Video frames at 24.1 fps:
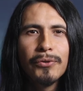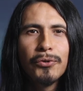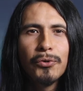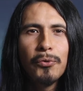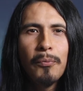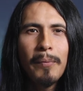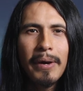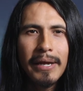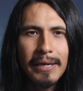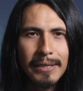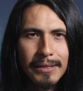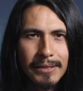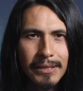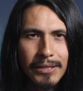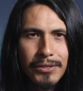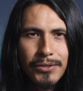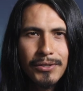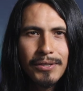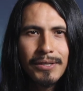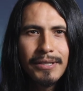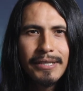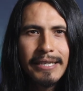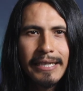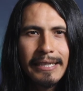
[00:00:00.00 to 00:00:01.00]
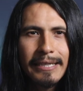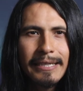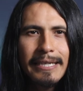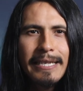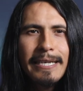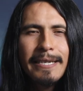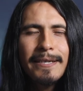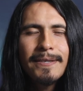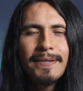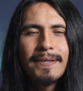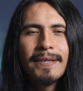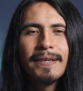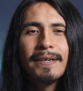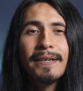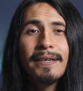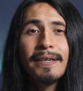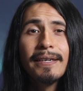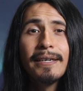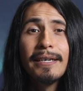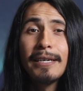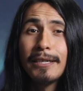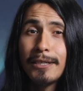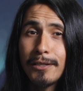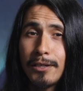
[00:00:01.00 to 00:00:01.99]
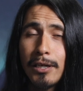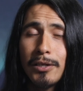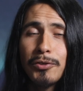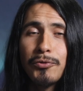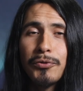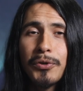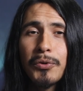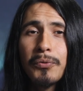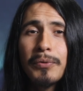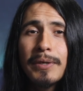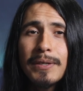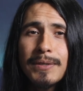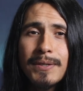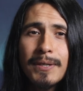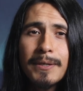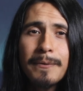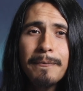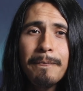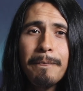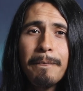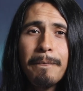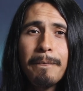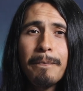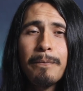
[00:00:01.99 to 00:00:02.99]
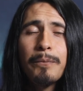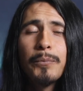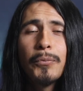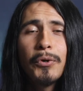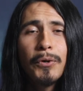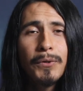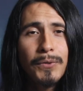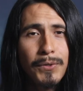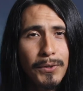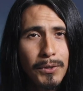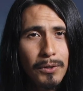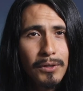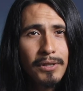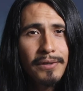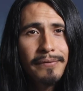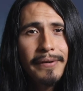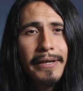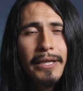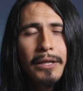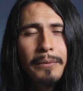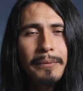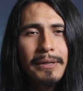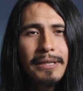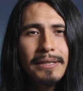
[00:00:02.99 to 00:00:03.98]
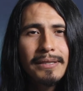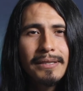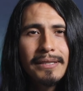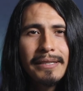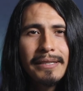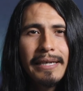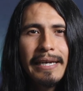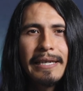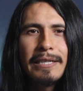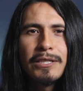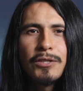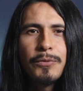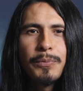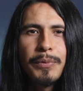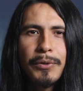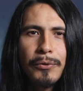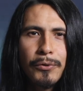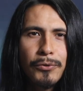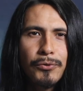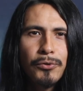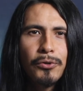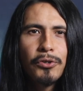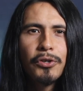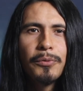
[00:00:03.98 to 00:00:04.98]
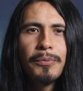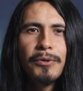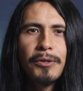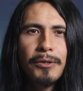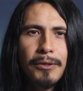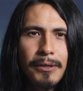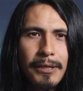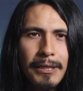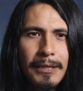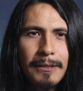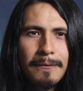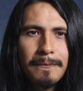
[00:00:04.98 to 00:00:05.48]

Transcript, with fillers: through meditation techniques, tantric wisdom, personal development, and spiritual community.